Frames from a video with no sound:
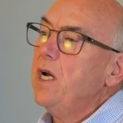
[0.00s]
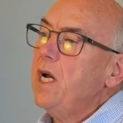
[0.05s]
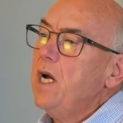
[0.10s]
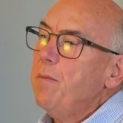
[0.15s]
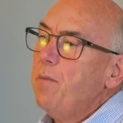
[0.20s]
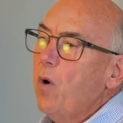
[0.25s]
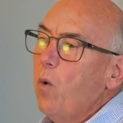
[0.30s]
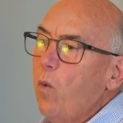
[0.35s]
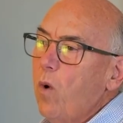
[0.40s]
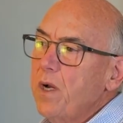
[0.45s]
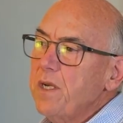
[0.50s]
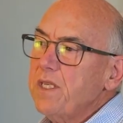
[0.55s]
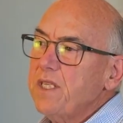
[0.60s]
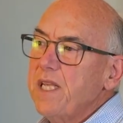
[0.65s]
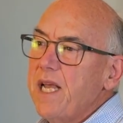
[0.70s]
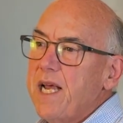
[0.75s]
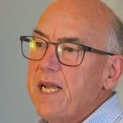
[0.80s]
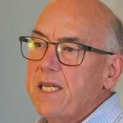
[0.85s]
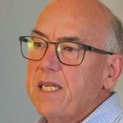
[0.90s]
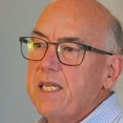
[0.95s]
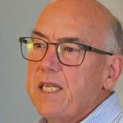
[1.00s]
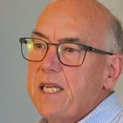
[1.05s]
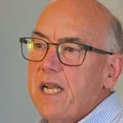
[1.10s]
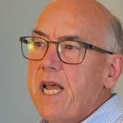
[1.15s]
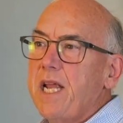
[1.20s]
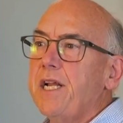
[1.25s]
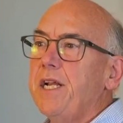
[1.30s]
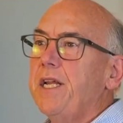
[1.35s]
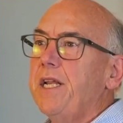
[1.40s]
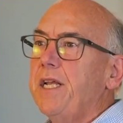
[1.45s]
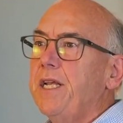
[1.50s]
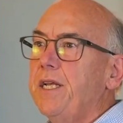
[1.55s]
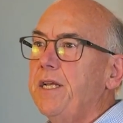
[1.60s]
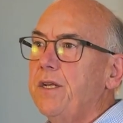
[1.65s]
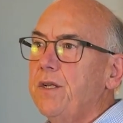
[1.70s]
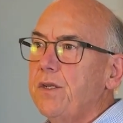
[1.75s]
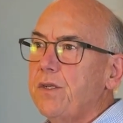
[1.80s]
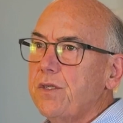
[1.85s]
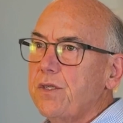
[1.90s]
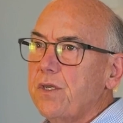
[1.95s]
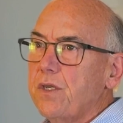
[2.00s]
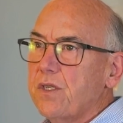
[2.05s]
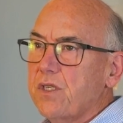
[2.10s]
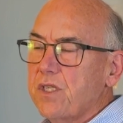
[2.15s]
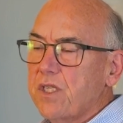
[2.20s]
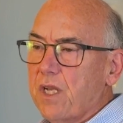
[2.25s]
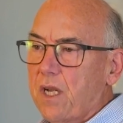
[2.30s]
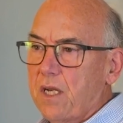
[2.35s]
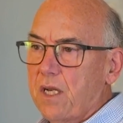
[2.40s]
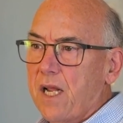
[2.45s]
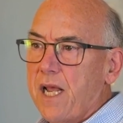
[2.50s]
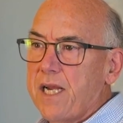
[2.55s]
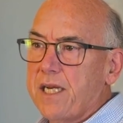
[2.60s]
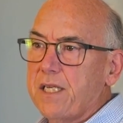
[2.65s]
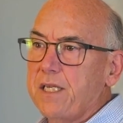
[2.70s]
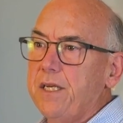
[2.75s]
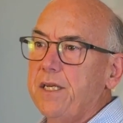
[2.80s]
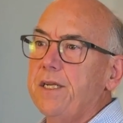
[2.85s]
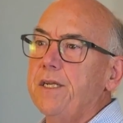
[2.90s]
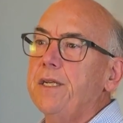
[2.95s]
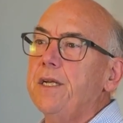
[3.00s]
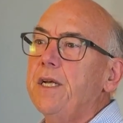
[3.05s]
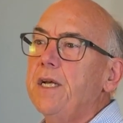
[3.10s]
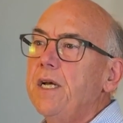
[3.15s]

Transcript: But once that tenant is selected,